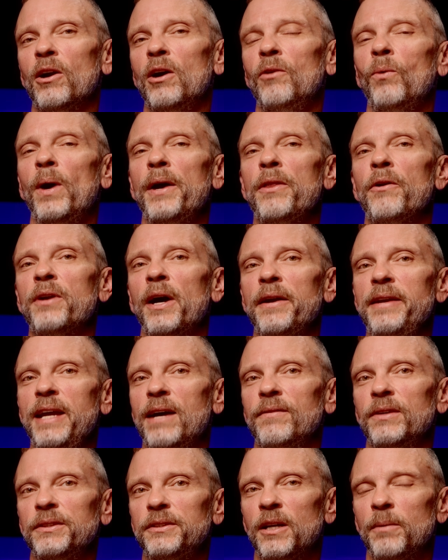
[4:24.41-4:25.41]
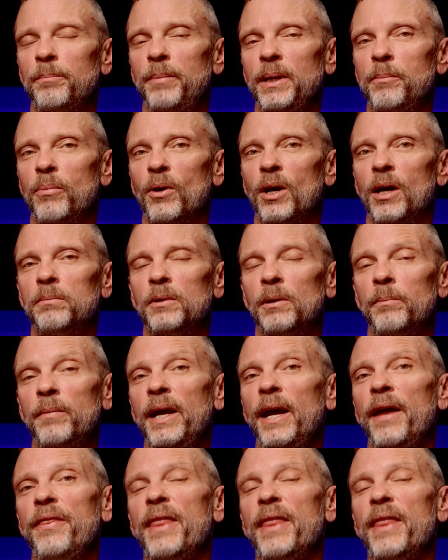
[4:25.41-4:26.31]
of whether or not you have a sumping problem.